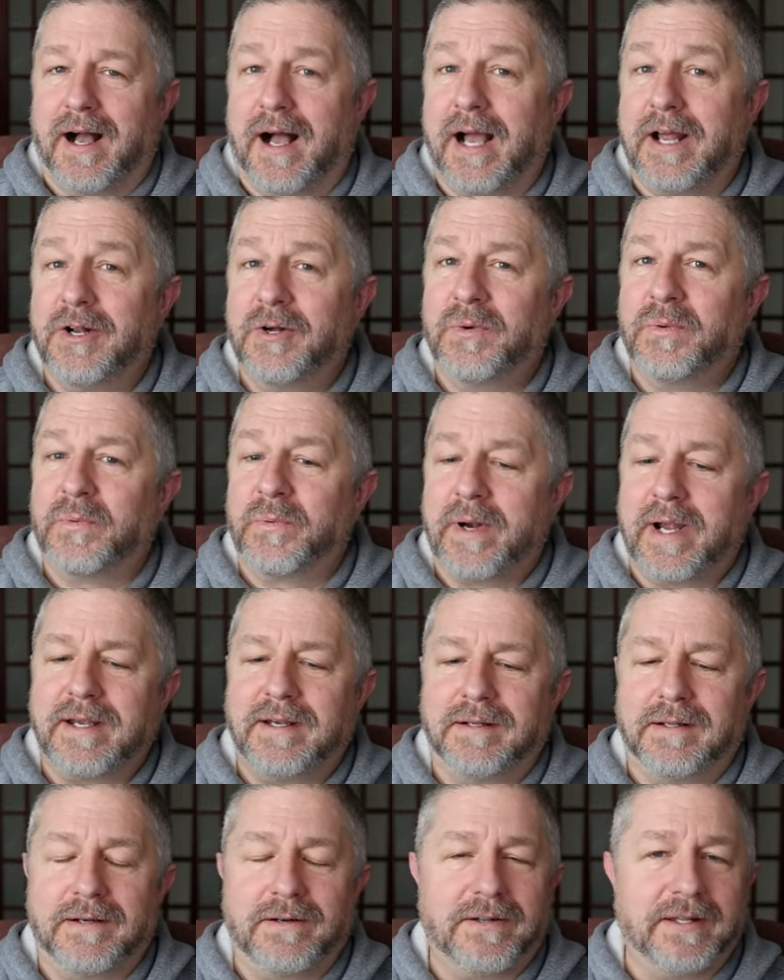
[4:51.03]
I don't
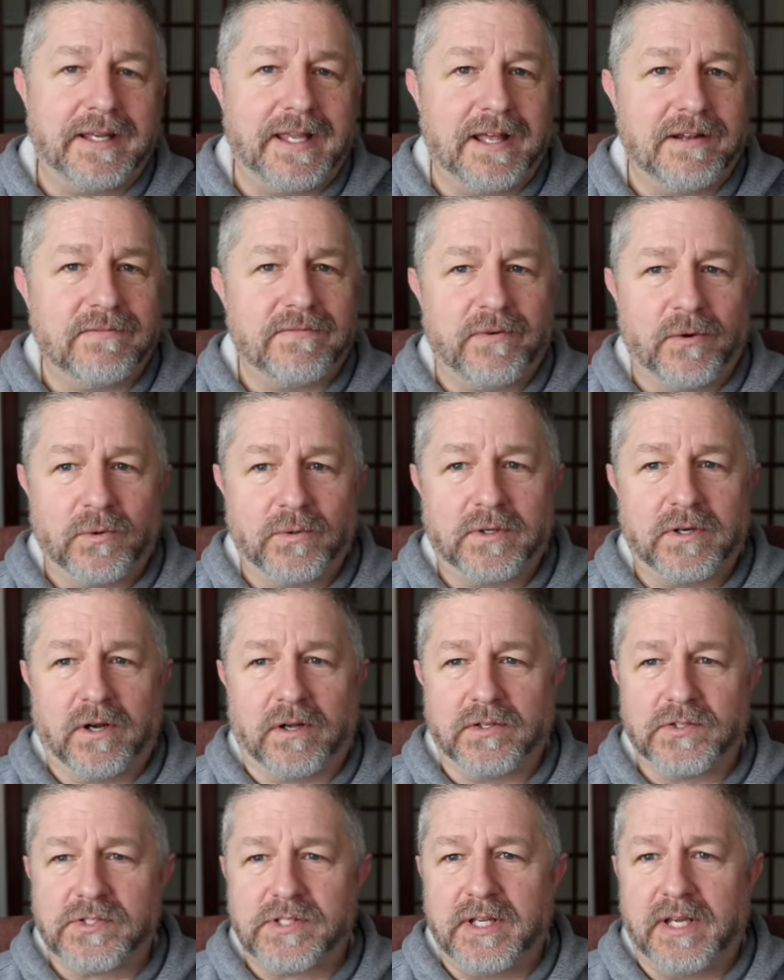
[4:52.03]
regularly get phone
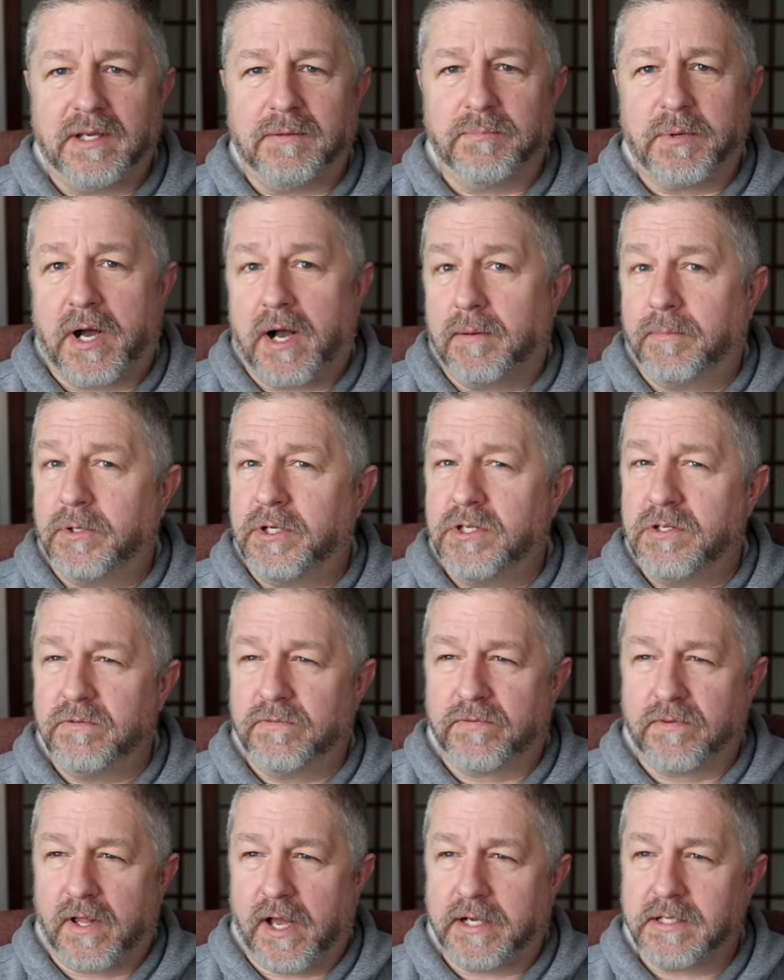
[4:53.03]
calls saying, Bob, could you
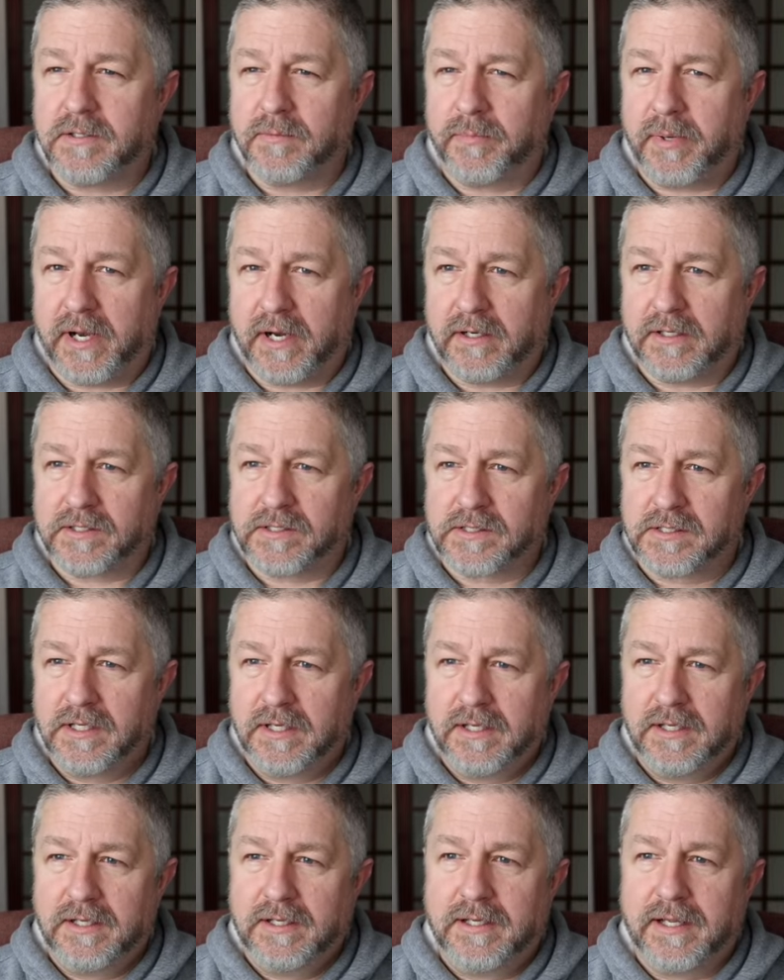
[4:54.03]
fly to Paris?
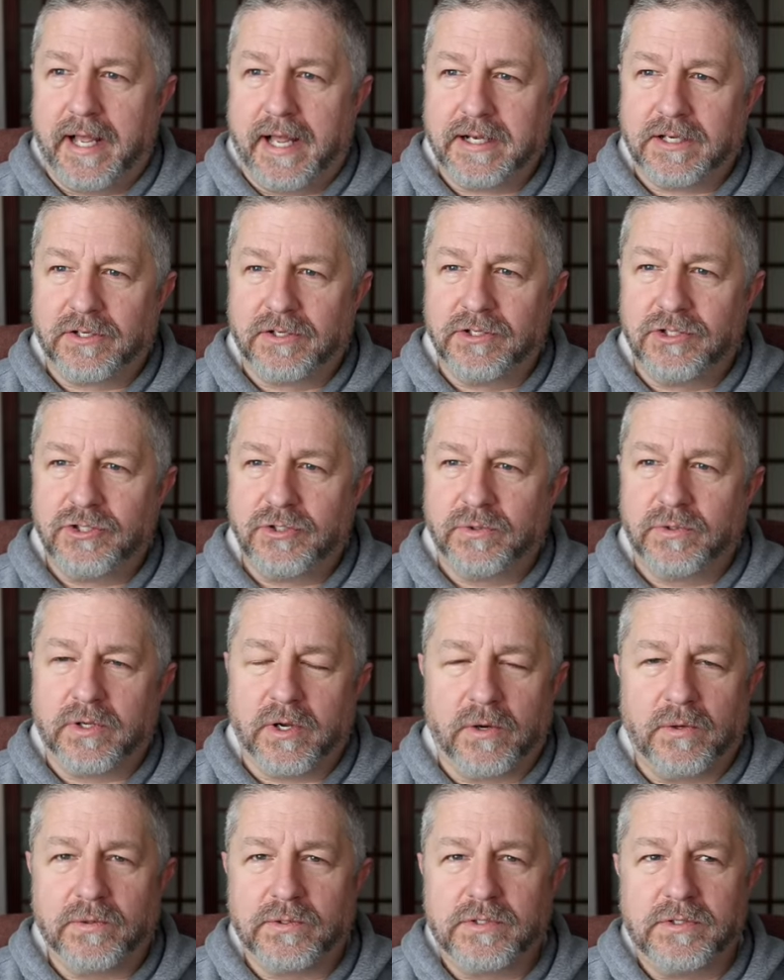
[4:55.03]
And could you
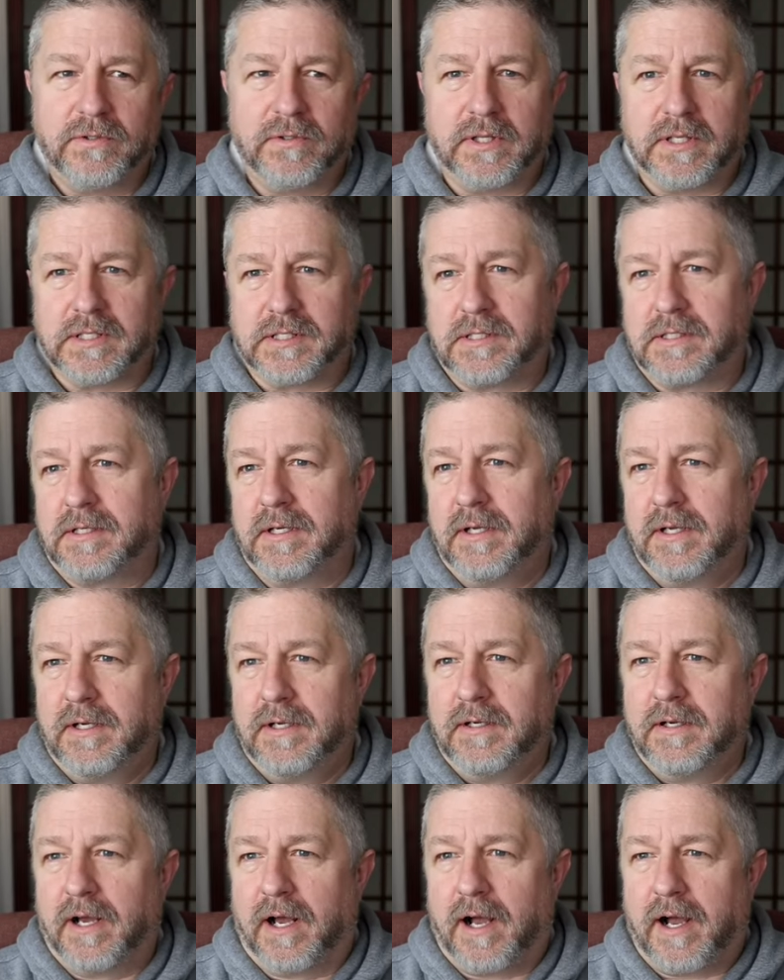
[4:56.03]
go to this
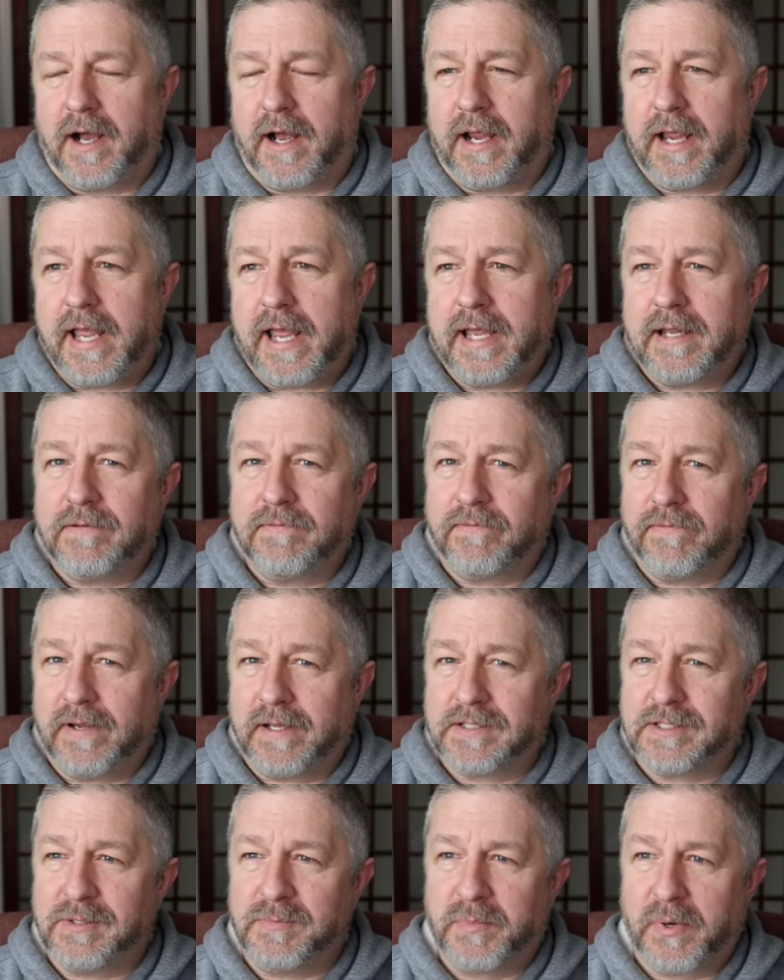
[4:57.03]
high-end
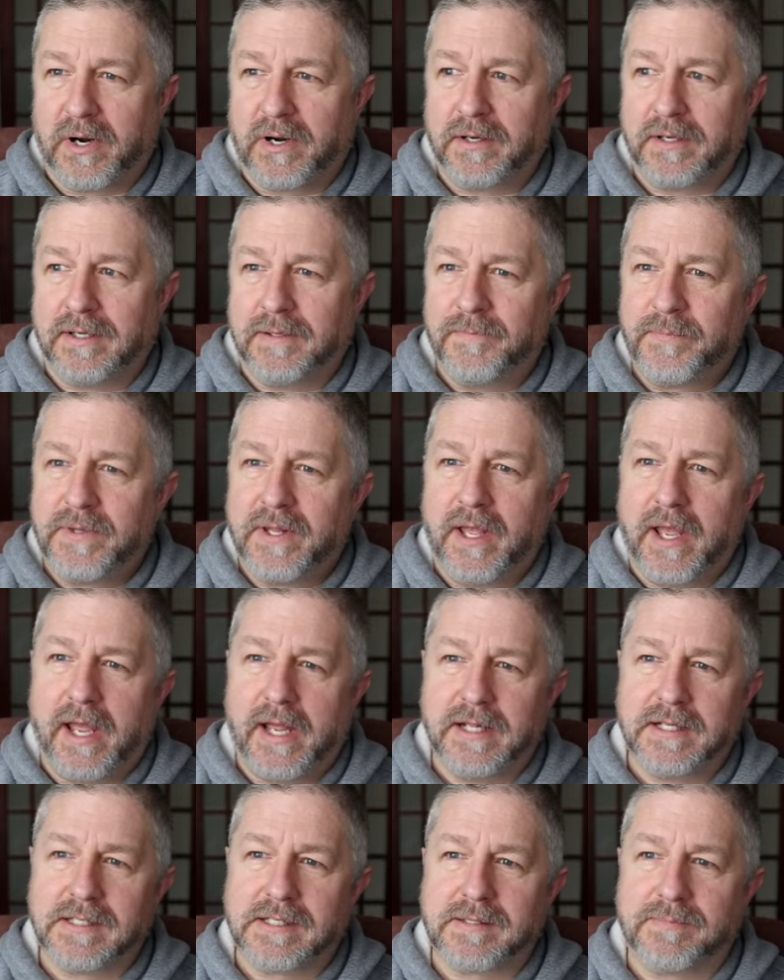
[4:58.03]
fancy party
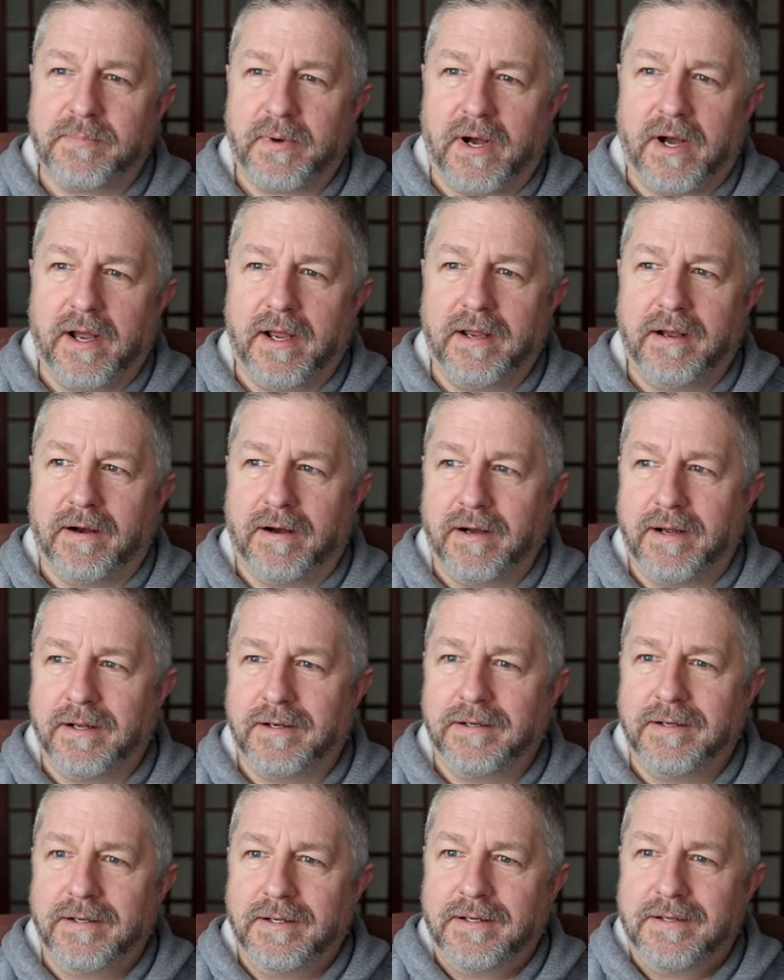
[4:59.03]
and spy
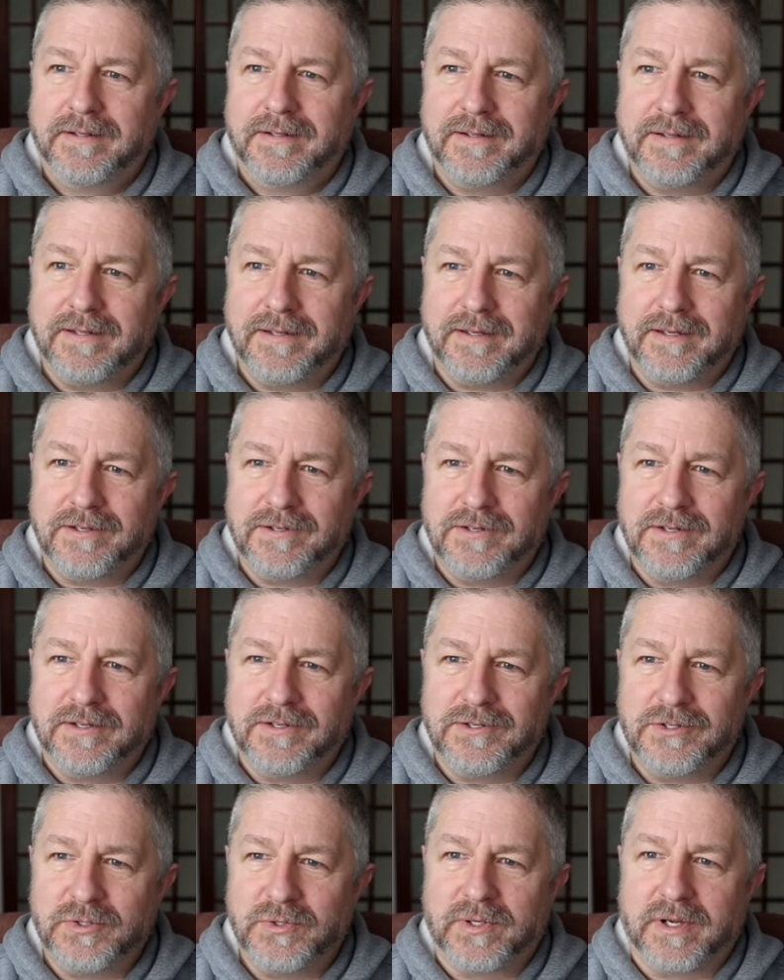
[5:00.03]
on the
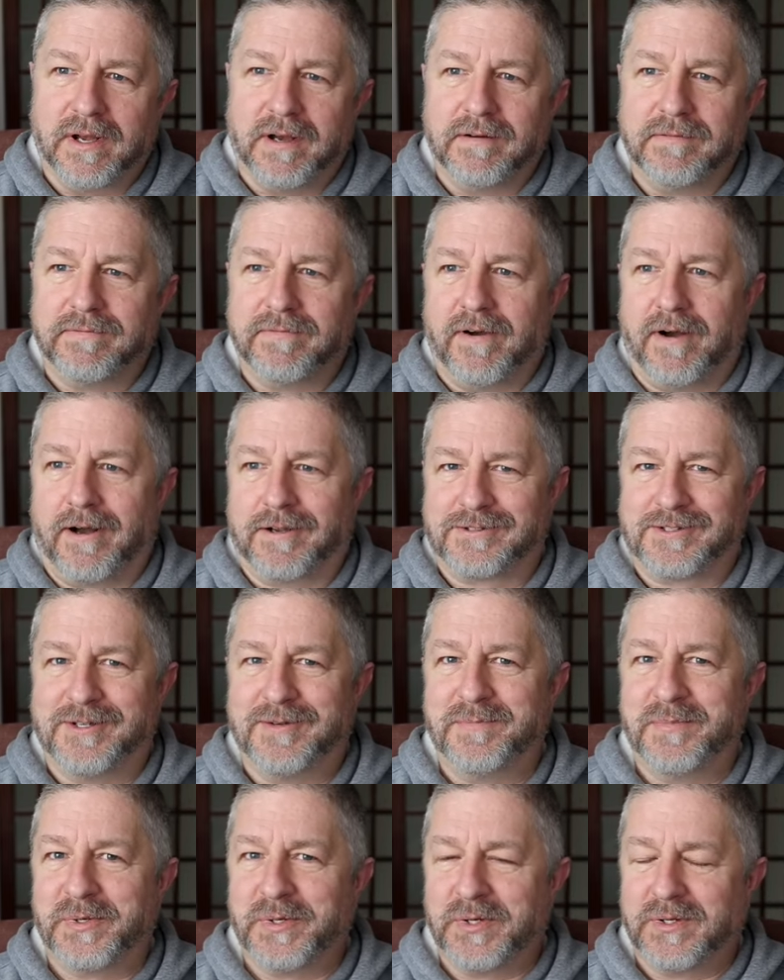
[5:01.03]
Duke of
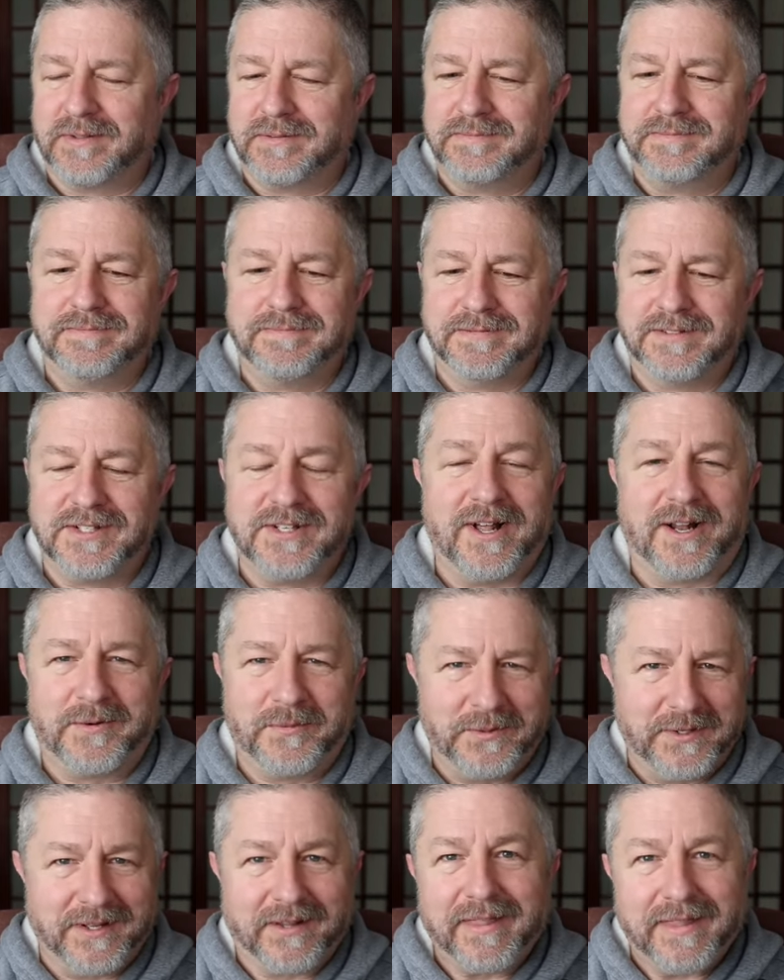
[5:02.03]
Austinboro It's not a
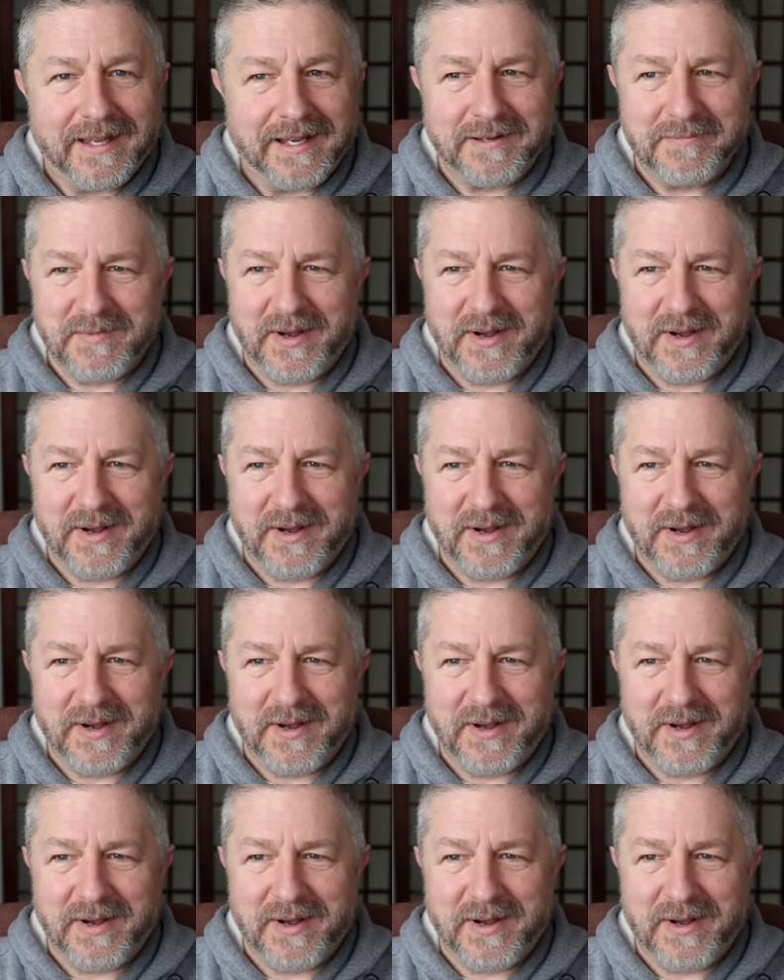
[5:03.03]
real thing,